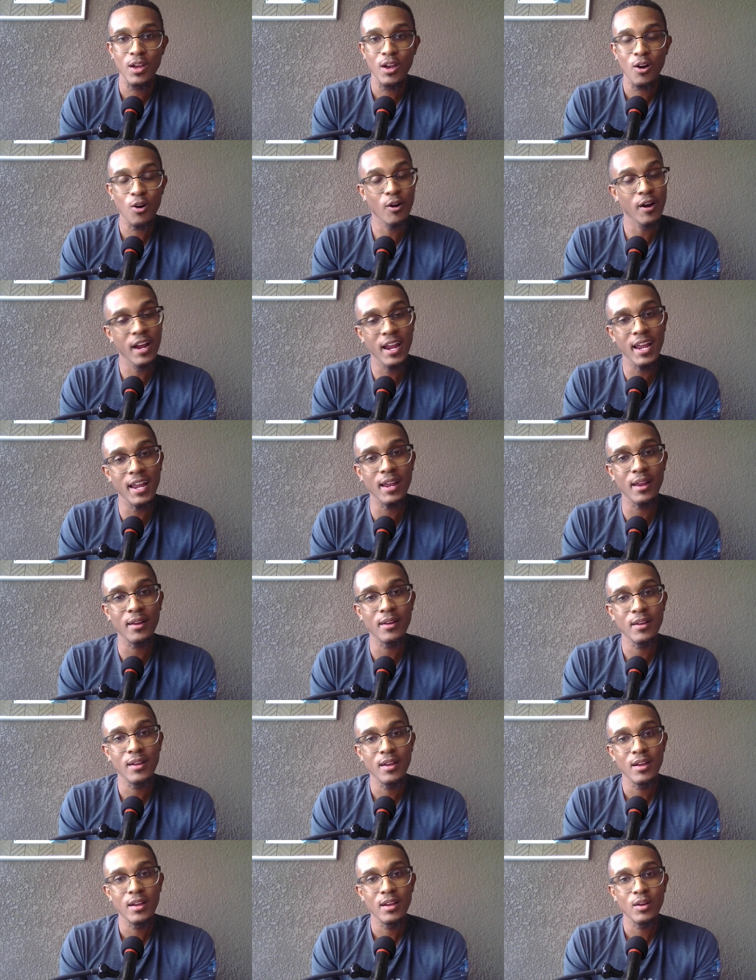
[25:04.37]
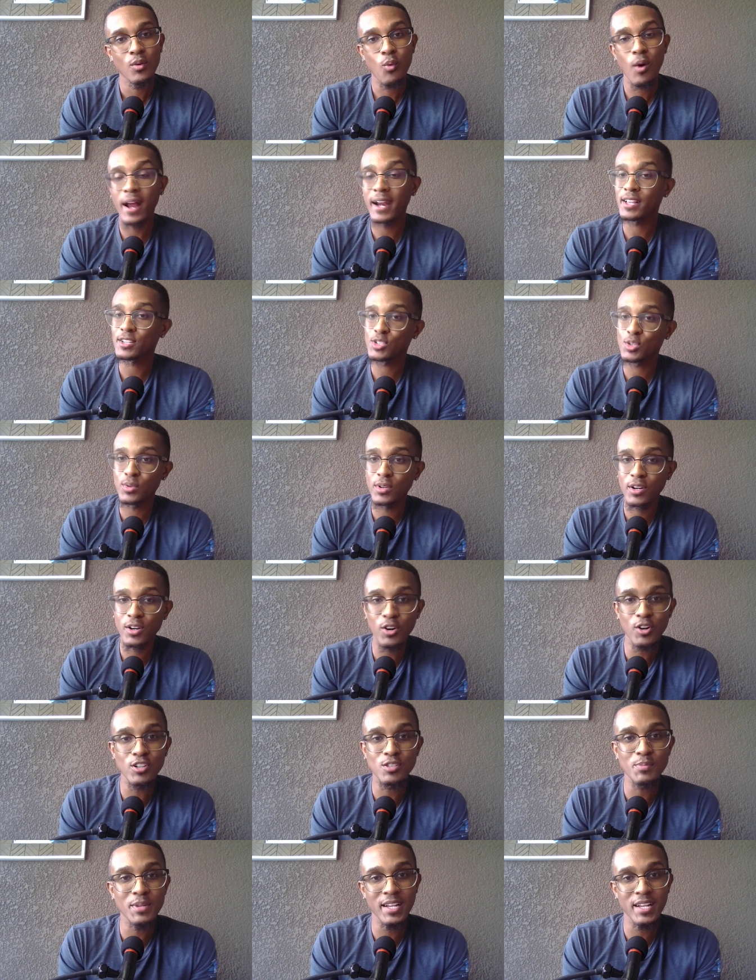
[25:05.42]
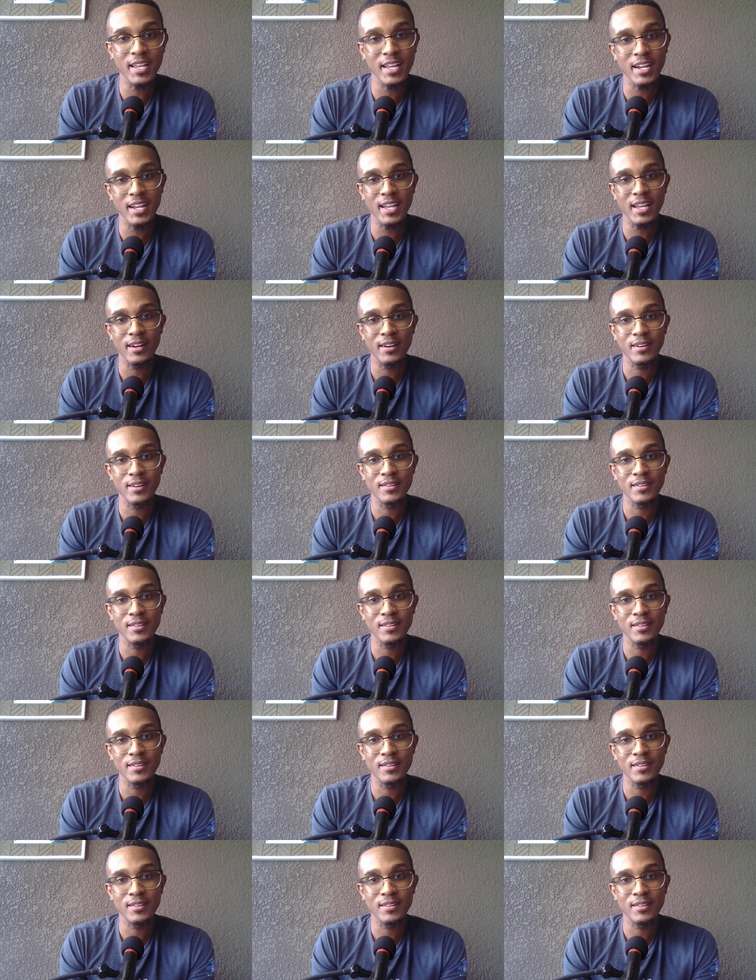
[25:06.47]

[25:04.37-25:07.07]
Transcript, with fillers: Or hey, why didn't you encourage me to get in?